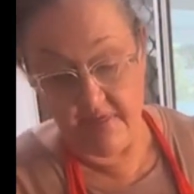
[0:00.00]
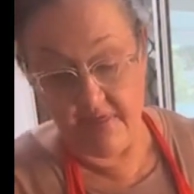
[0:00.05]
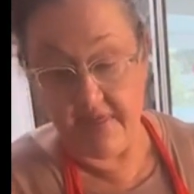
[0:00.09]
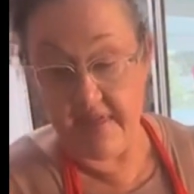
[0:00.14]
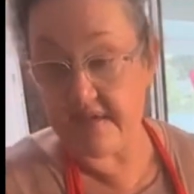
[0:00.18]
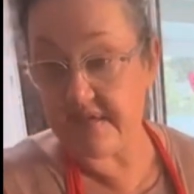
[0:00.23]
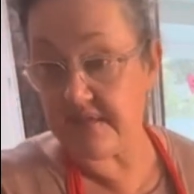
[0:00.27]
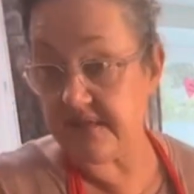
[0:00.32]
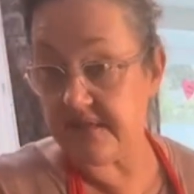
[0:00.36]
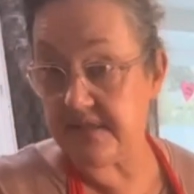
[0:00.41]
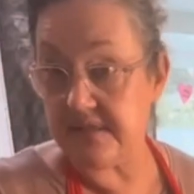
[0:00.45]

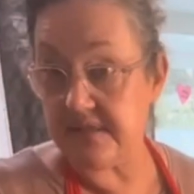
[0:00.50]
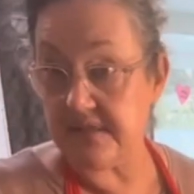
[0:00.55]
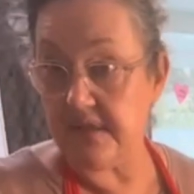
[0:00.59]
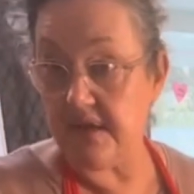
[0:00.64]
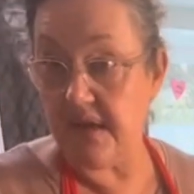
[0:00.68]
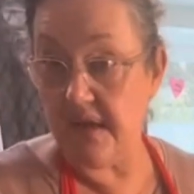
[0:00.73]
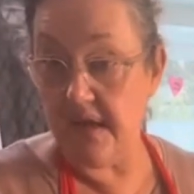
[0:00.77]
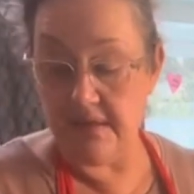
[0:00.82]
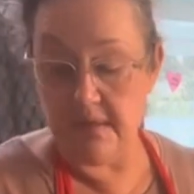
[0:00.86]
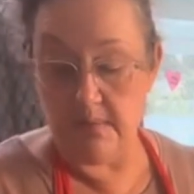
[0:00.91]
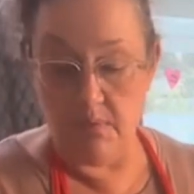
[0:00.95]
this
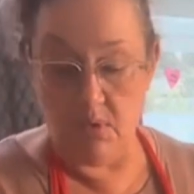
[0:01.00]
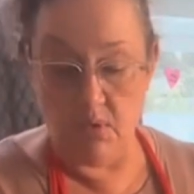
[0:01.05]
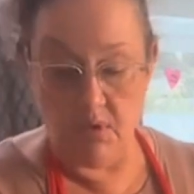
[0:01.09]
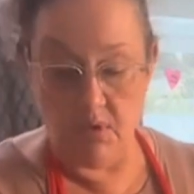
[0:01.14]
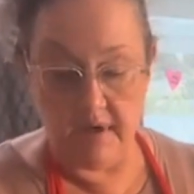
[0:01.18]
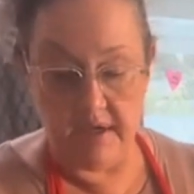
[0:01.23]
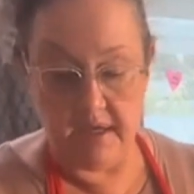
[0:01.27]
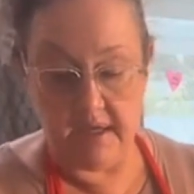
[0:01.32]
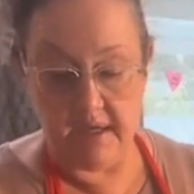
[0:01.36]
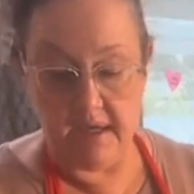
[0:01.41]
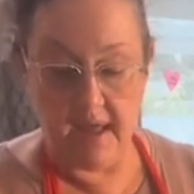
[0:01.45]
in the
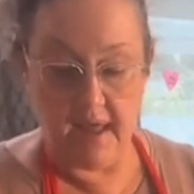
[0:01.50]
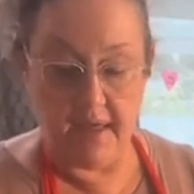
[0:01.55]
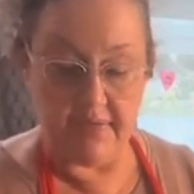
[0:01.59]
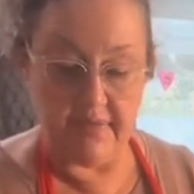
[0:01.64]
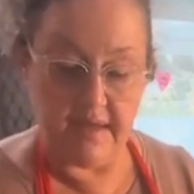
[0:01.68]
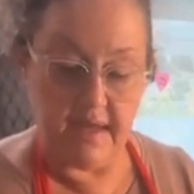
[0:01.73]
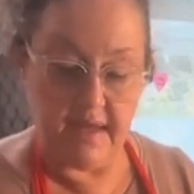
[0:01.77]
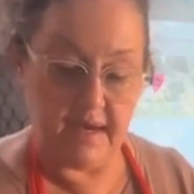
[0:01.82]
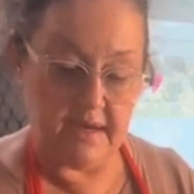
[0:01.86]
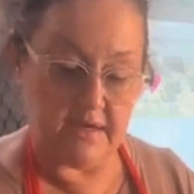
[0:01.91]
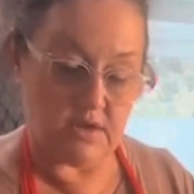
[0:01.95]
morning
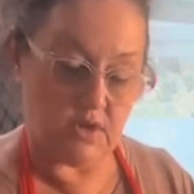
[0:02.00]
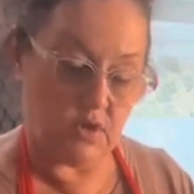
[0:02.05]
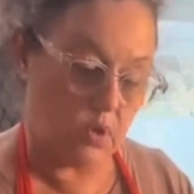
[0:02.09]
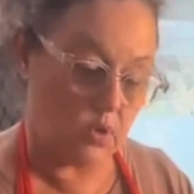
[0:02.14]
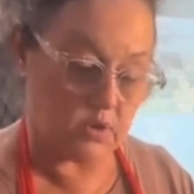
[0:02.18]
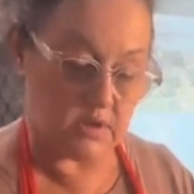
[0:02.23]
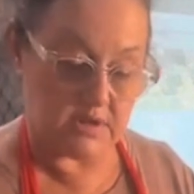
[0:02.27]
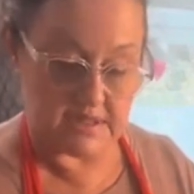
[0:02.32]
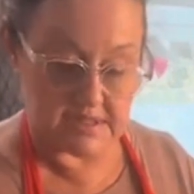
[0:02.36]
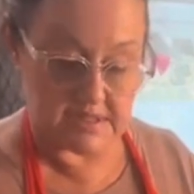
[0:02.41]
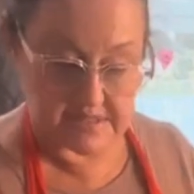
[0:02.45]
and then
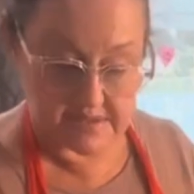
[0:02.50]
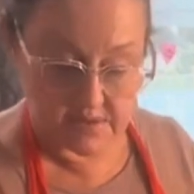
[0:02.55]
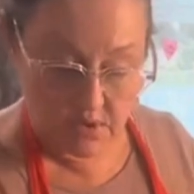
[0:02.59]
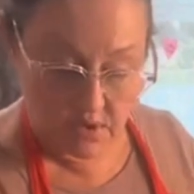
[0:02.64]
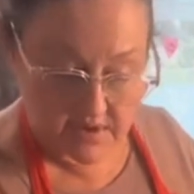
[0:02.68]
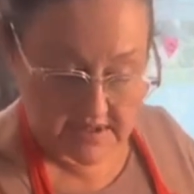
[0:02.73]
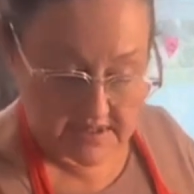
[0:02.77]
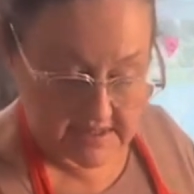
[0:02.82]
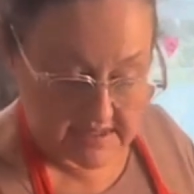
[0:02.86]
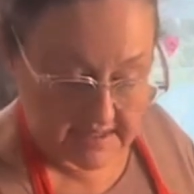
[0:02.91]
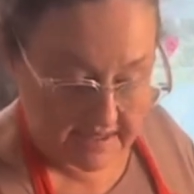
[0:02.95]
cook the
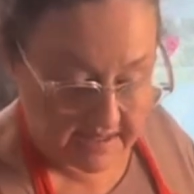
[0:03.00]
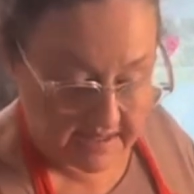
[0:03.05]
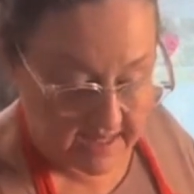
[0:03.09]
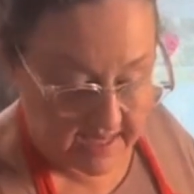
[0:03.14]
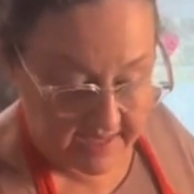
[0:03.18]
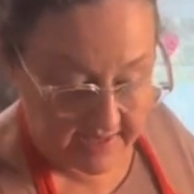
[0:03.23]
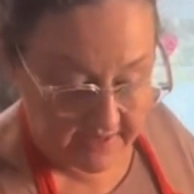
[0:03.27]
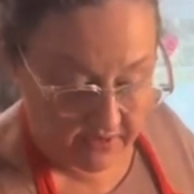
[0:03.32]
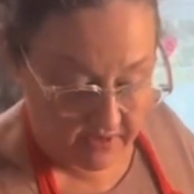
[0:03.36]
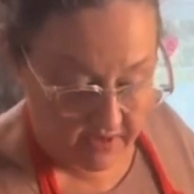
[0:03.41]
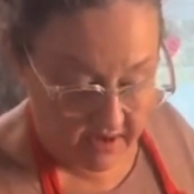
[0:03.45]
sauce
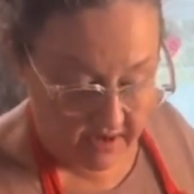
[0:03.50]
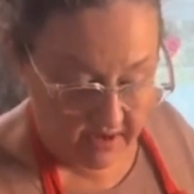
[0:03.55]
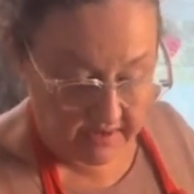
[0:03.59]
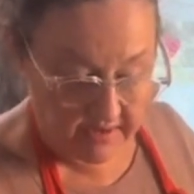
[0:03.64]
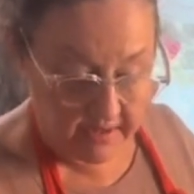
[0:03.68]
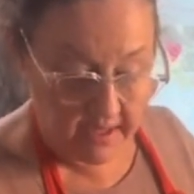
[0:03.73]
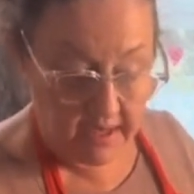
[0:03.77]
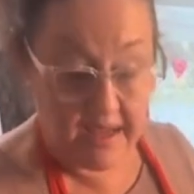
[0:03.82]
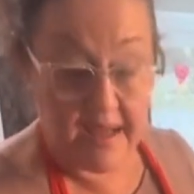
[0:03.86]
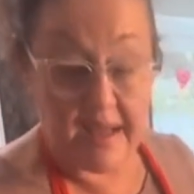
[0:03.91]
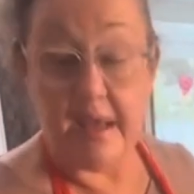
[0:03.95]
later
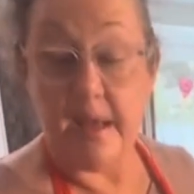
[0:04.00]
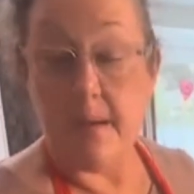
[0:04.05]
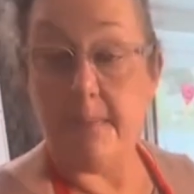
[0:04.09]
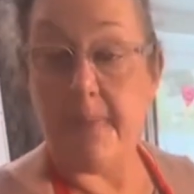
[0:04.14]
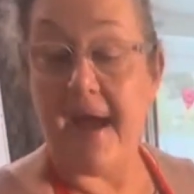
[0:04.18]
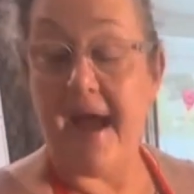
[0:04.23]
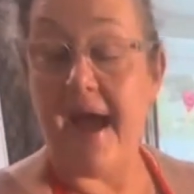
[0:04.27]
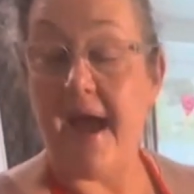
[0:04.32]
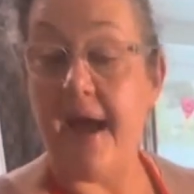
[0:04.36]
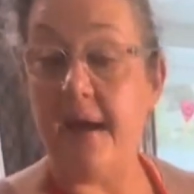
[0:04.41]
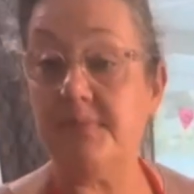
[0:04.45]
on.
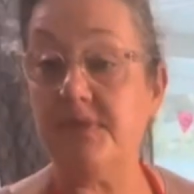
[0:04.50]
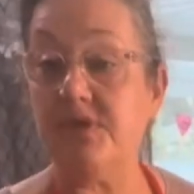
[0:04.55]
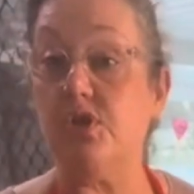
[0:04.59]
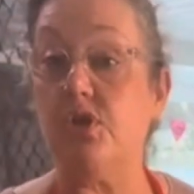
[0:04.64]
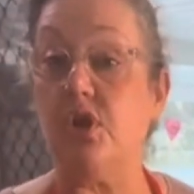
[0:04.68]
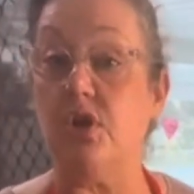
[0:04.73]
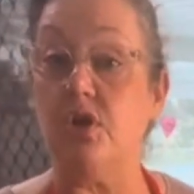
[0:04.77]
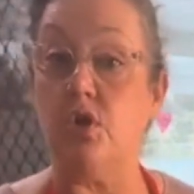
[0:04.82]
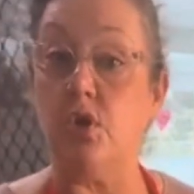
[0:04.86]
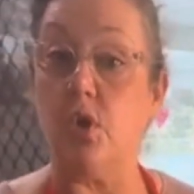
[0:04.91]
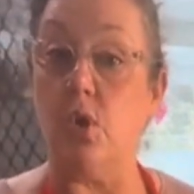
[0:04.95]
Perhaps you
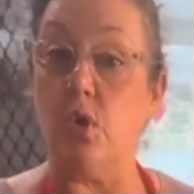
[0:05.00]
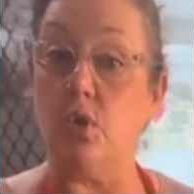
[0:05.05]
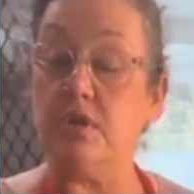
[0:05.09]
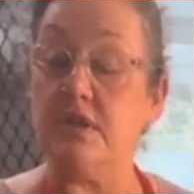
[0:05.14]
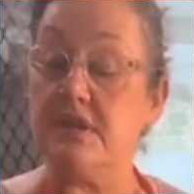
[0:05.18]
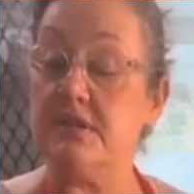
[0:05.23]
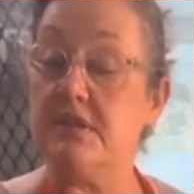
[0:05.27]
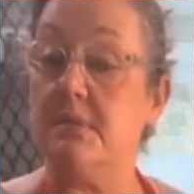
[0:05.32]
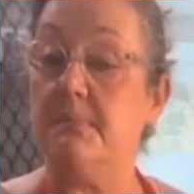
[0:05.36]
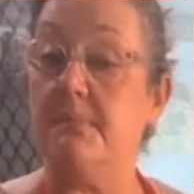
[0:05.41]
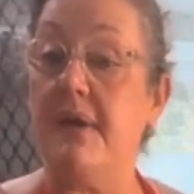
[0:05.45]
can cook
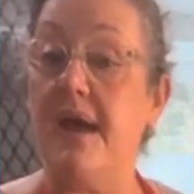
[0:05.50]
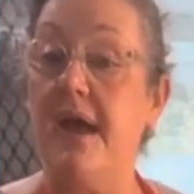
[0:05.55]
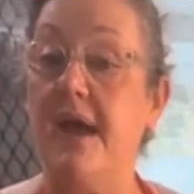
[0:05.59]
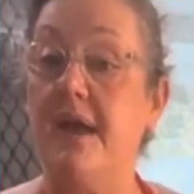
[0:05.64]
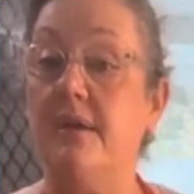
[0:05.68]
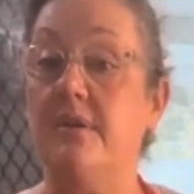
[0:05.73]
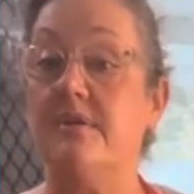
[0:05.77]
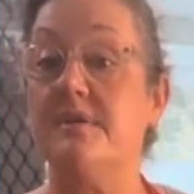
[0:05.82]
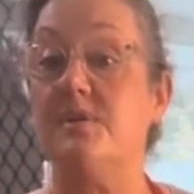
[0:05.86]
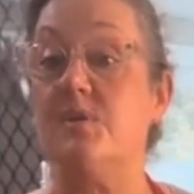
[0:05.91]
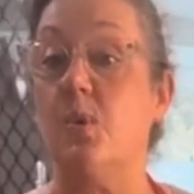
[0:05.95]
the
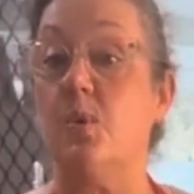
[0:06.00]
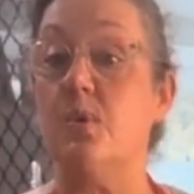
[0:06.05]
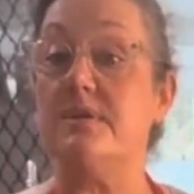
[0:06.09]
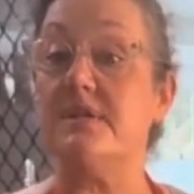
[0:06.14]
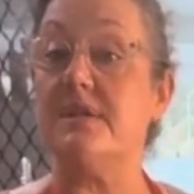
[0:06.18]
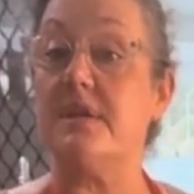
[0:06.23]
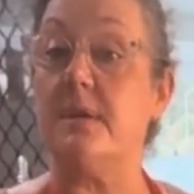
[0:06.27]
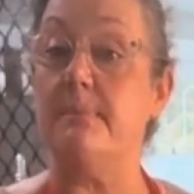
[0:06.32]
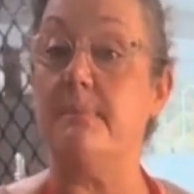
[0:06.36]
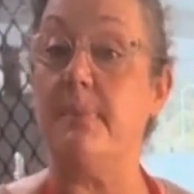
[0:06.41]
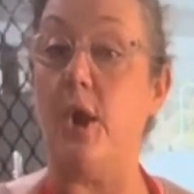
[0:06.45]
tomato
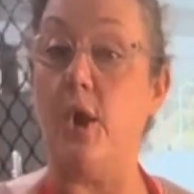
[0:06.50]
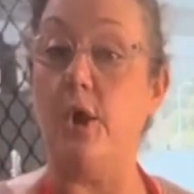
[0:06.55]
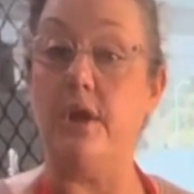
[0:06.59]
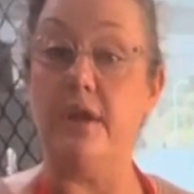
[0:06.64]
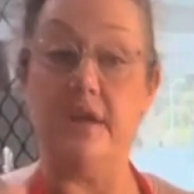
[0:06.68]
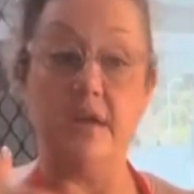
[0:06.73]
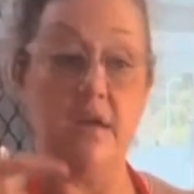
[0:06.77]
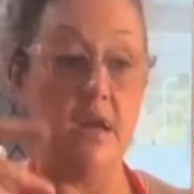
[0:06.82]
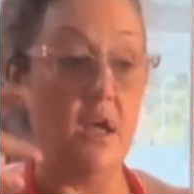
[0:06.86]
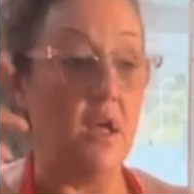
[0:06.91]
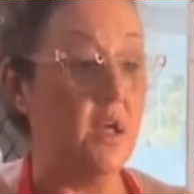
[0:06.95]
sauce
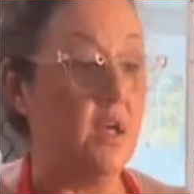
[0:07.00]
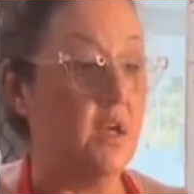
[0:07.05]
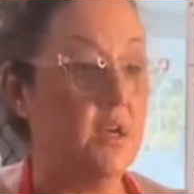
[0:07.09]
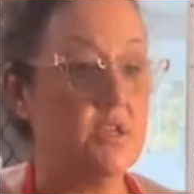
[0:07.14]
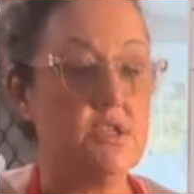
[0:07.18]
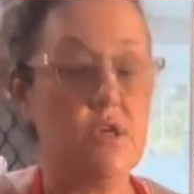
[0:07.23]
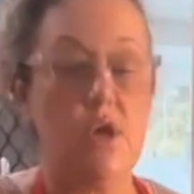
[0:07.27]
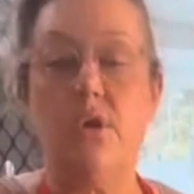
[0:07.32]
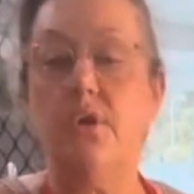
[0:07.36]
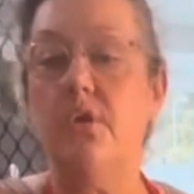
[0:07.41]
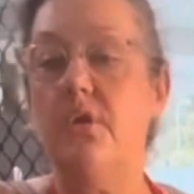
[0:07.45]
component
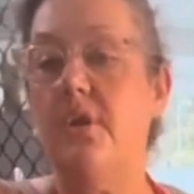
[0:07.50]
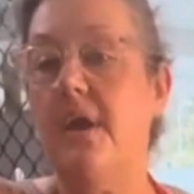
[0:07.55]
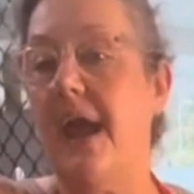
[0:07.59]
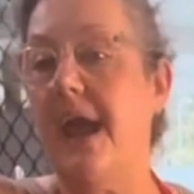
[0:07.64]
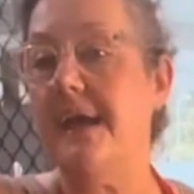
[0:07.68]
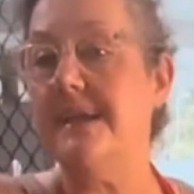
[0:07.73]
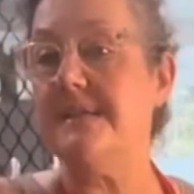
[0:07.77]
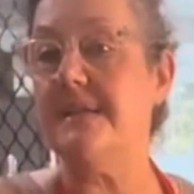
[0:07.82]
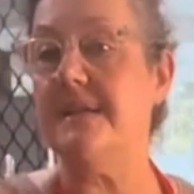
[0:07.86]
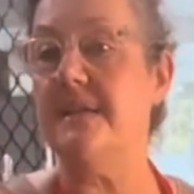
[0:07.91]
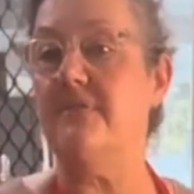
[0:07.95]
2
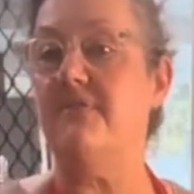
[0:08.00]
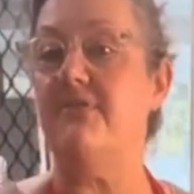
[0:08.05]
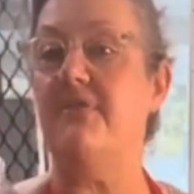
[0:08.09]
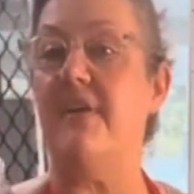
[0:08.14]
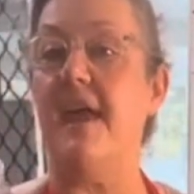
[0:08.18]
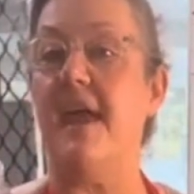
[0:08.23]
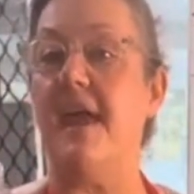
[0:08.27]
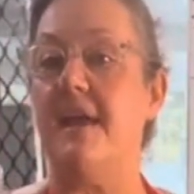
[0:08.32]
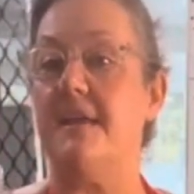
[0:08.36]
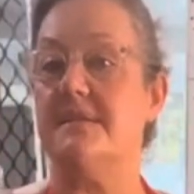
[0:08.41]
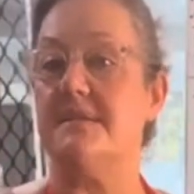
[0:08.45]
days in
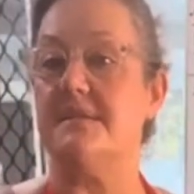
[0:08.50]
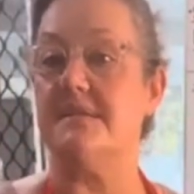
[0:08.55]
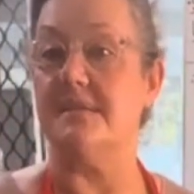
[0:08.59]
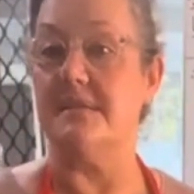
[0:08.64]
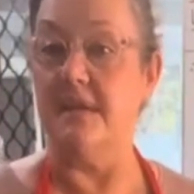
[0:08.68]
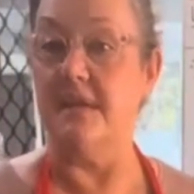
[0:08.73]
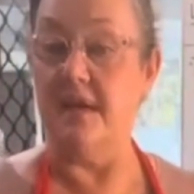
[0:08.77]
advance.